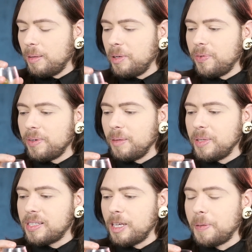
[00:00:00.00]
me
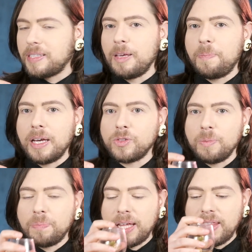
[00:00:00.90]
sippy as
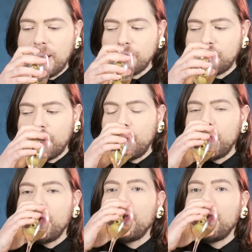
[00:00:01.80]
we play the outro.